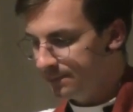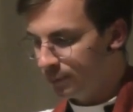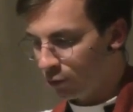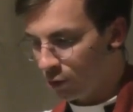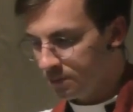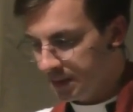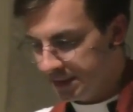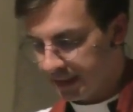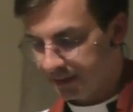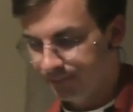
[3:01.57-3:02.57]
deeper
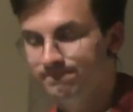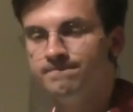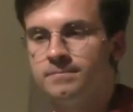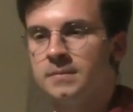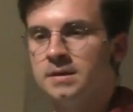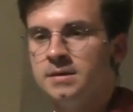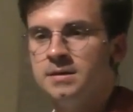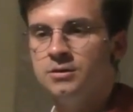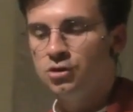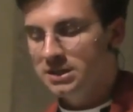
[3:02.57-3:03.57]
meaning.
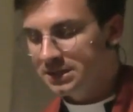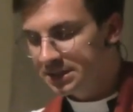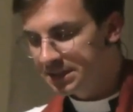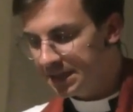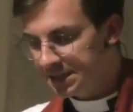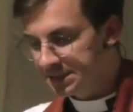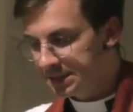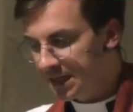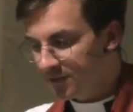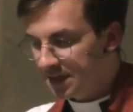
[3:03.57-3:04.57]
Jesus
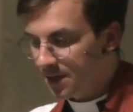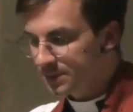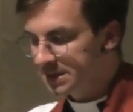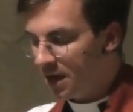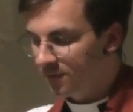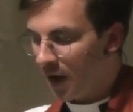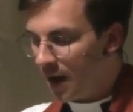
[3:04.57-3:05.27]
is giving himself